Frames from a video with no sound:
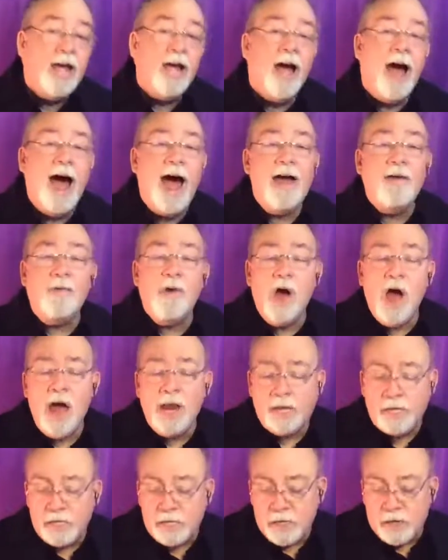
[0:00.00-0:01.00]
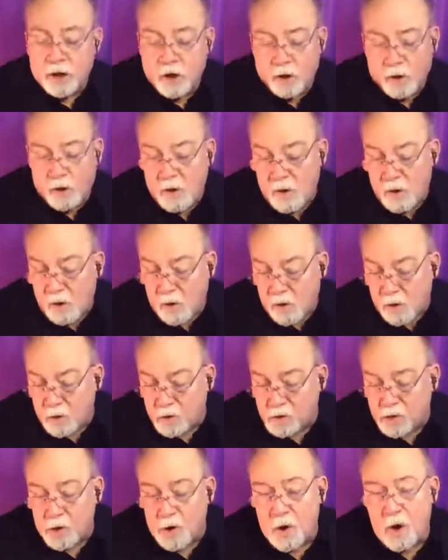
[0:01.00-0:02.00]
I want to
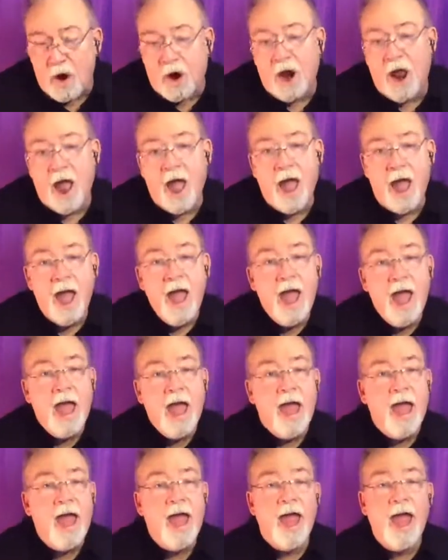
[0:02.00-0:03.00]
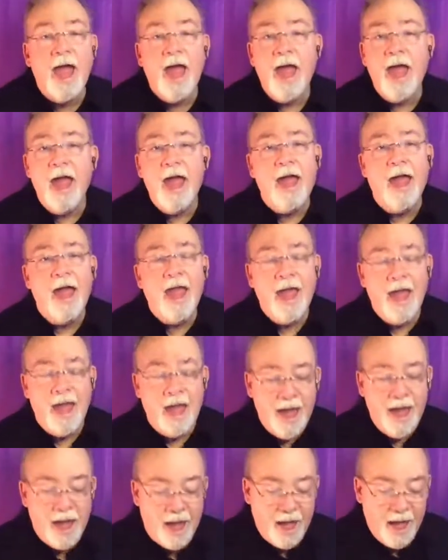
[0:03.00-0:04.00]
hold your
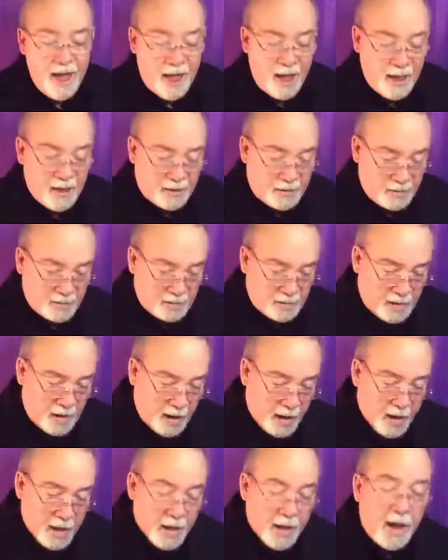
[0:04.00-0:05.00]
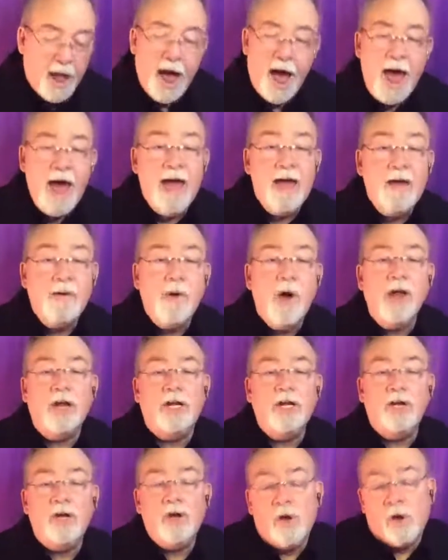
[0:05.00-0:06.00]
hand. I want
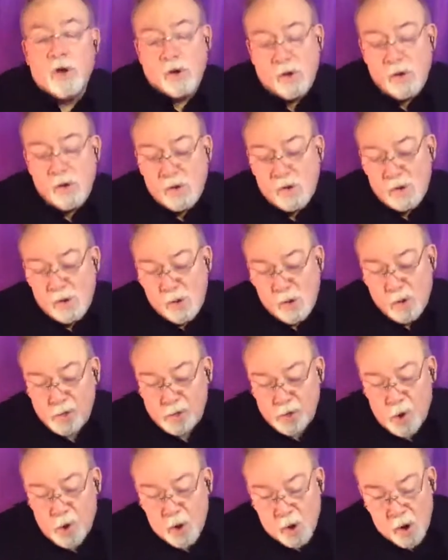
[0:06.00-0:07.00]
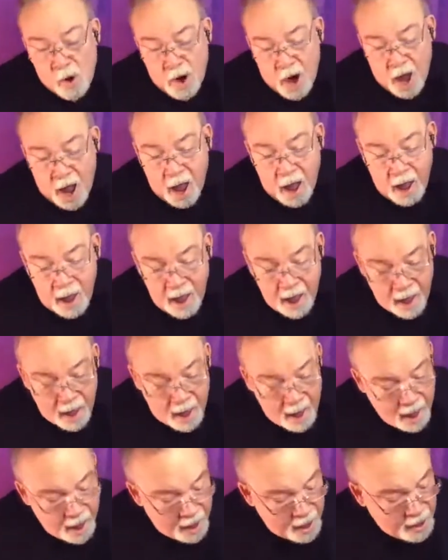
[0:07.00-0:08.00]
to hold your
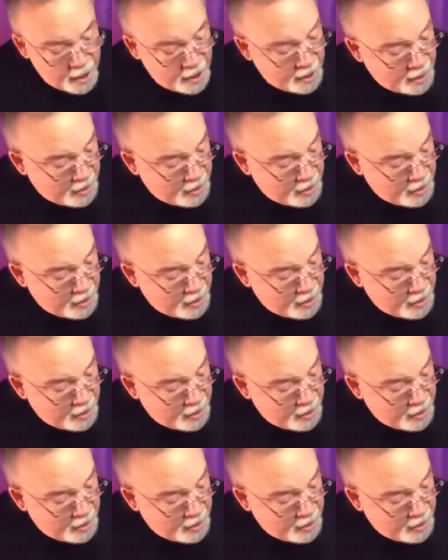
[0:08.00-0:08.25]
hand.